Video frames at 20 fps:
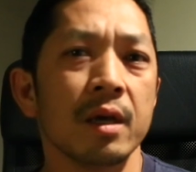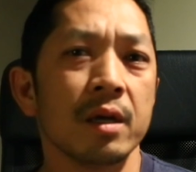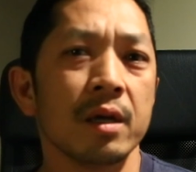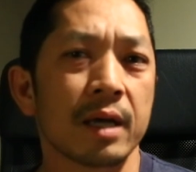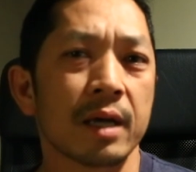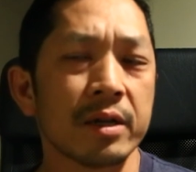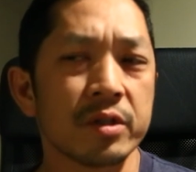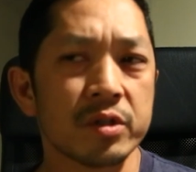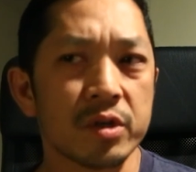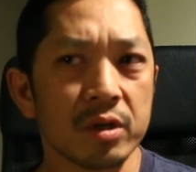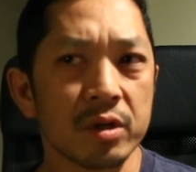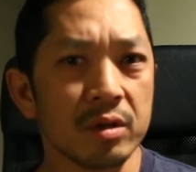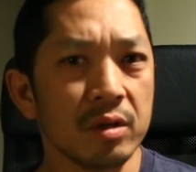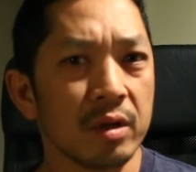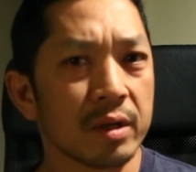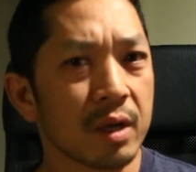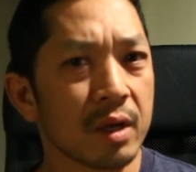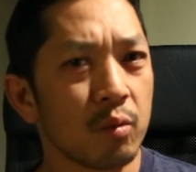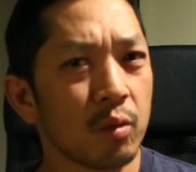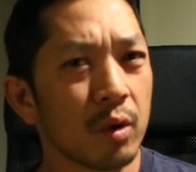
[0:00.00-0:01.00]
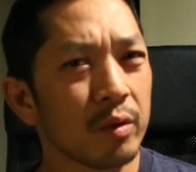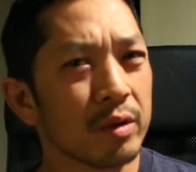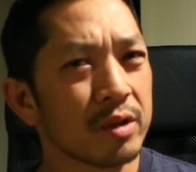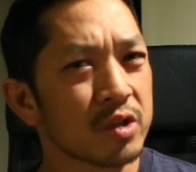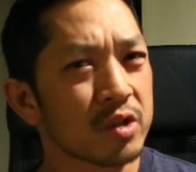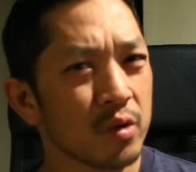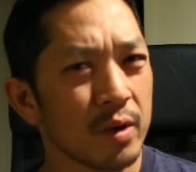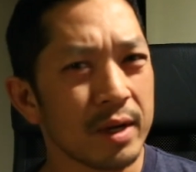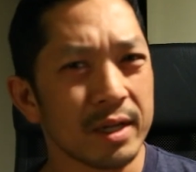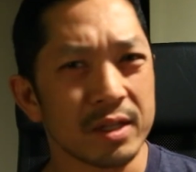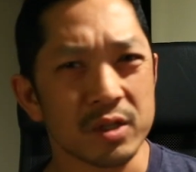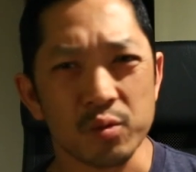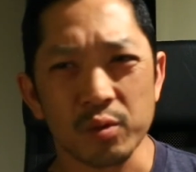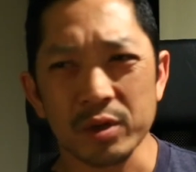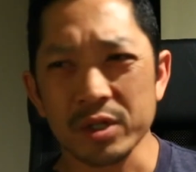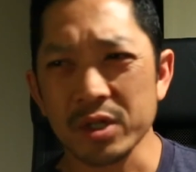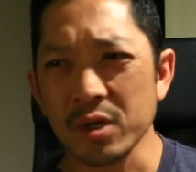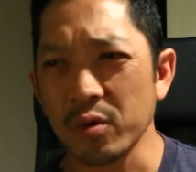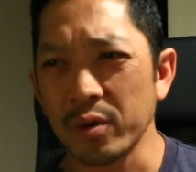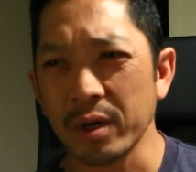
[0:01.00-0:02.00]
kind of took a look at what are the trends,
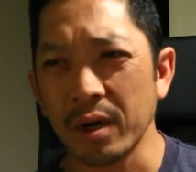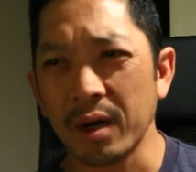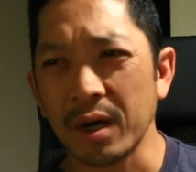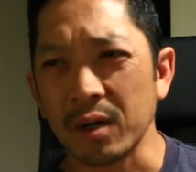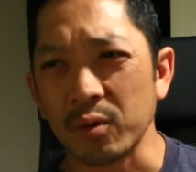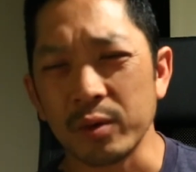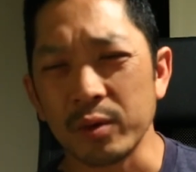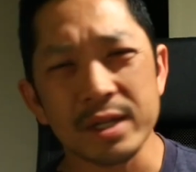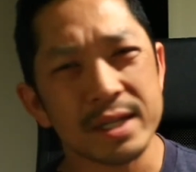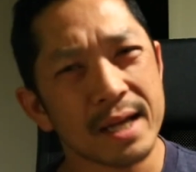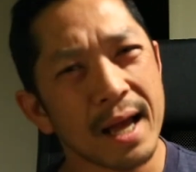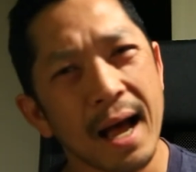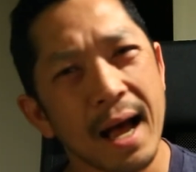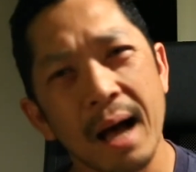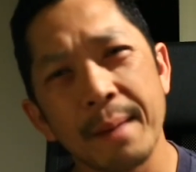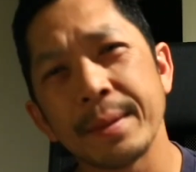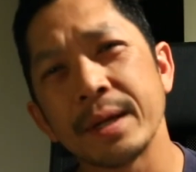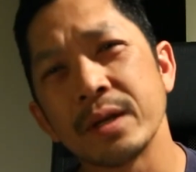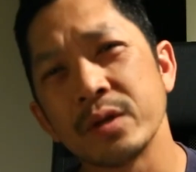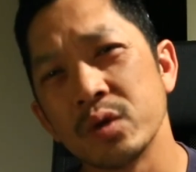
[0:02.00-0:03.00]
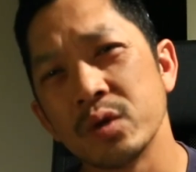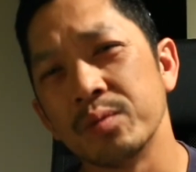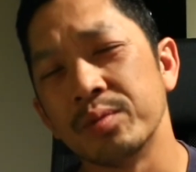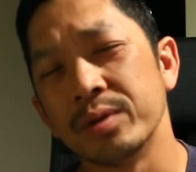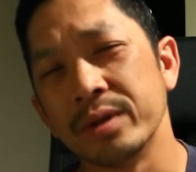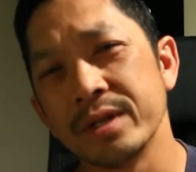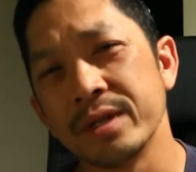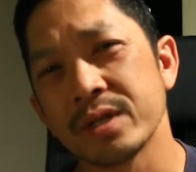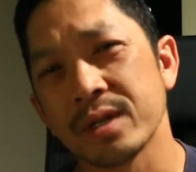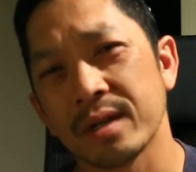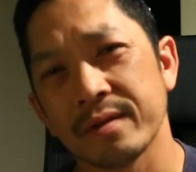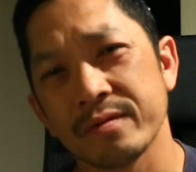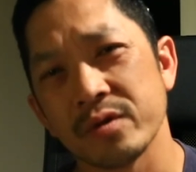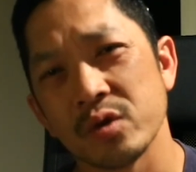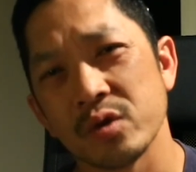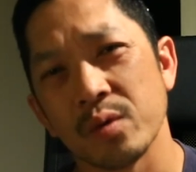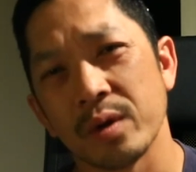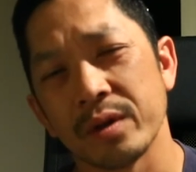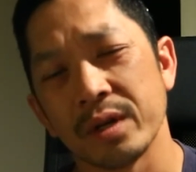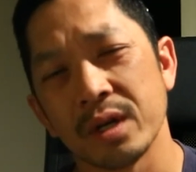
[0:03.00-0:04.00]
what's going on, what is happening to police
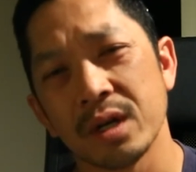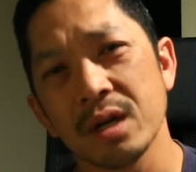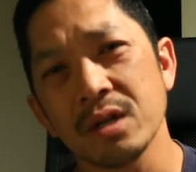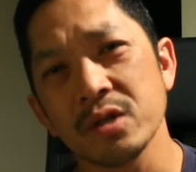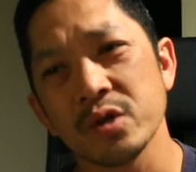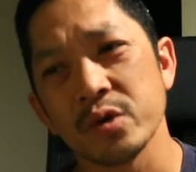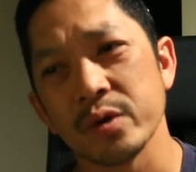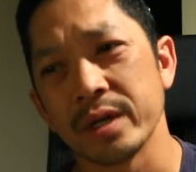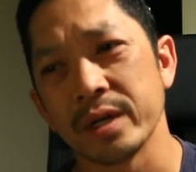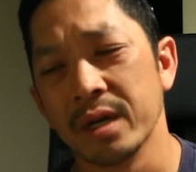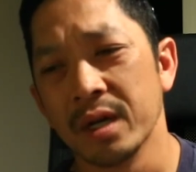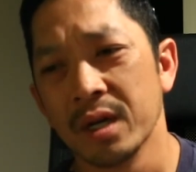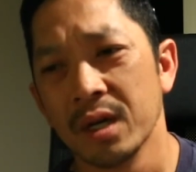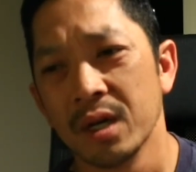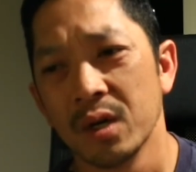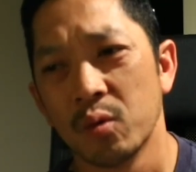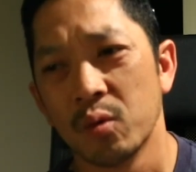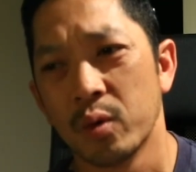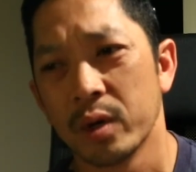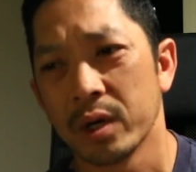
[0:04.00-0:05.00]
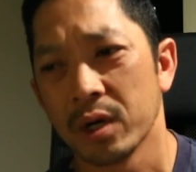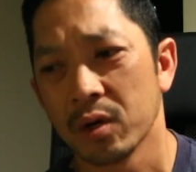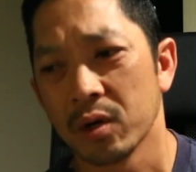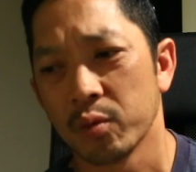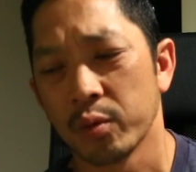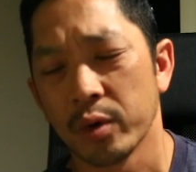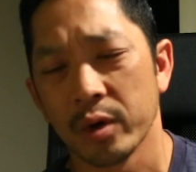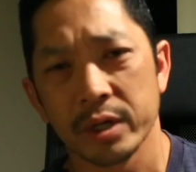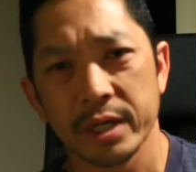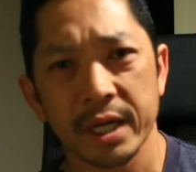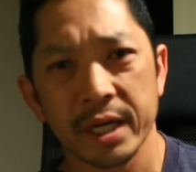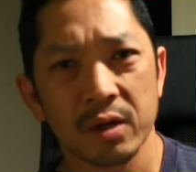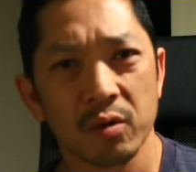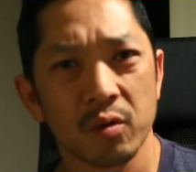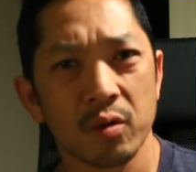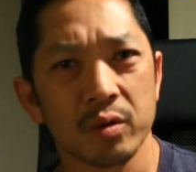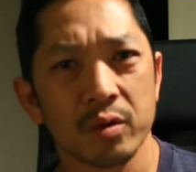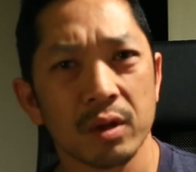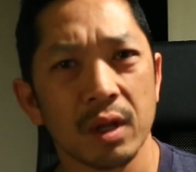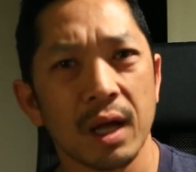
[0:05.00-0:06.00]
officers around the country where we're taking
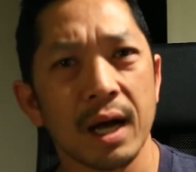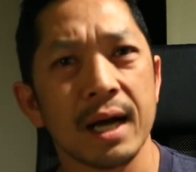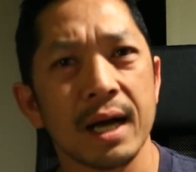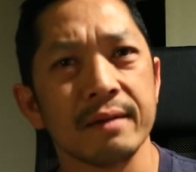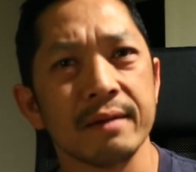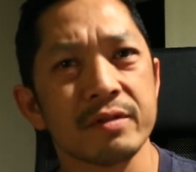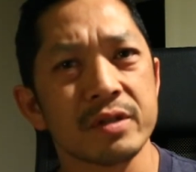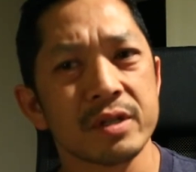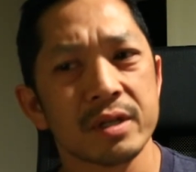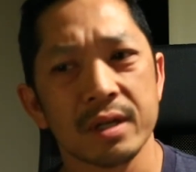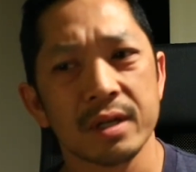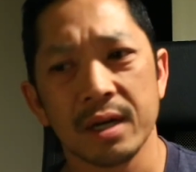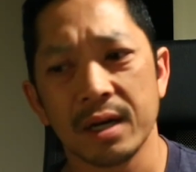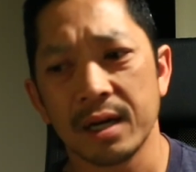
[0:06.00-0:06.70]
our own lives.